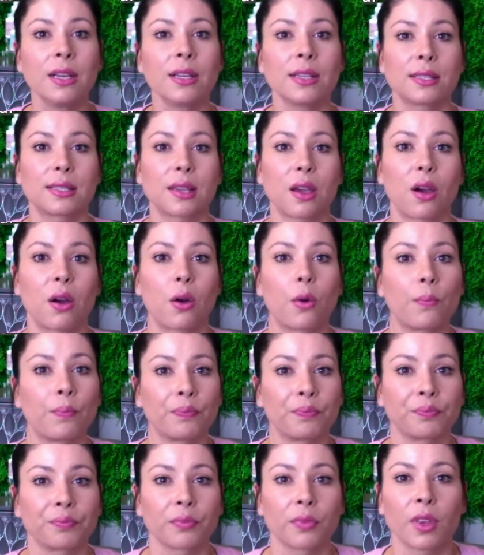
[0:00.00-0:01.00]
So
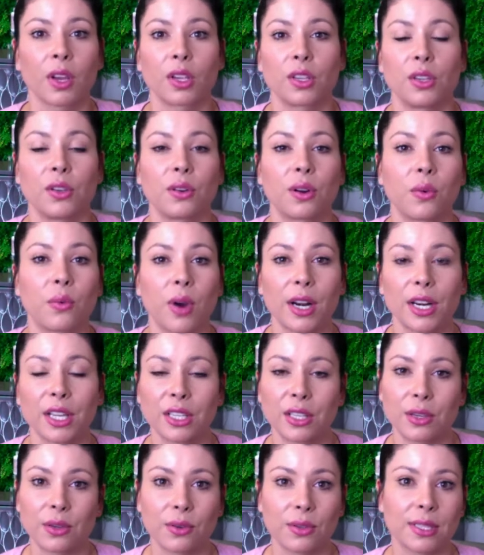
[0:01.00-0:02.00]
you don't to
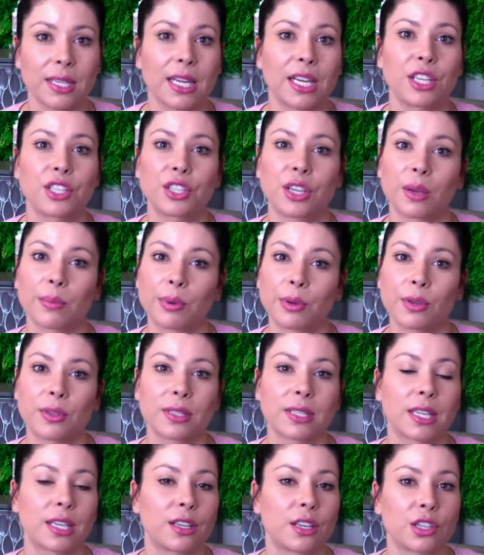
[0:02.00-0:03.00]
use any
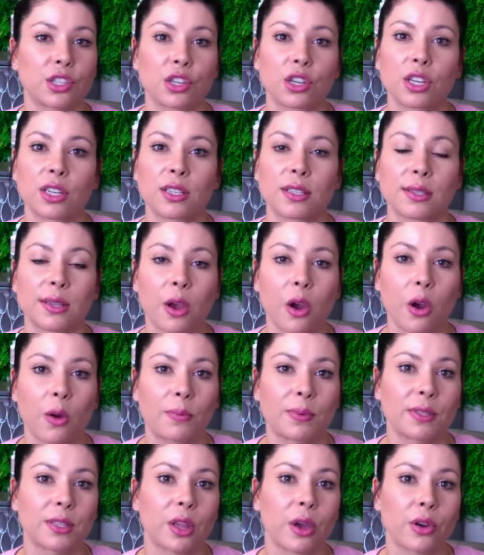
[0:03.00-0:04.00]
shampoos, conditioners,
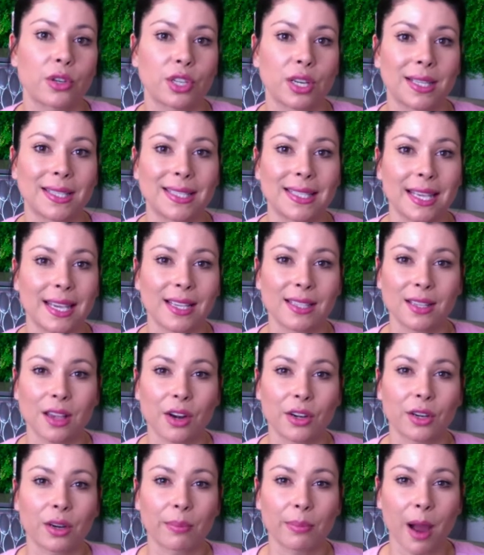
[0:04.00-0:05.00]
soaps, lotions, things on
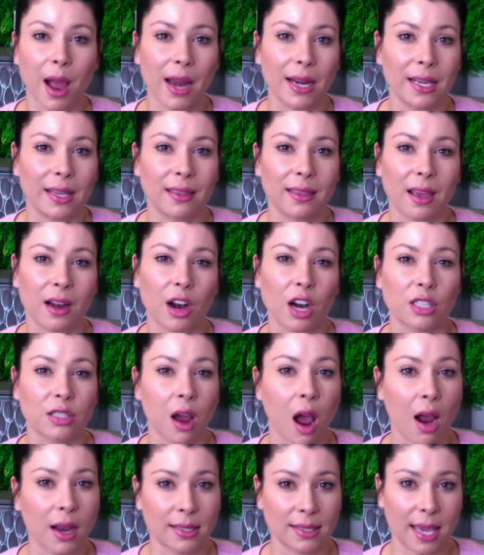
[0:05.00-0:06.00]
your body that are
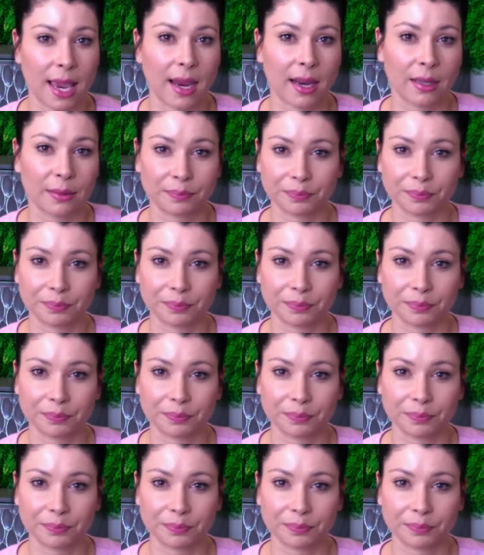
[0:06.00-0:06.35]
toxic.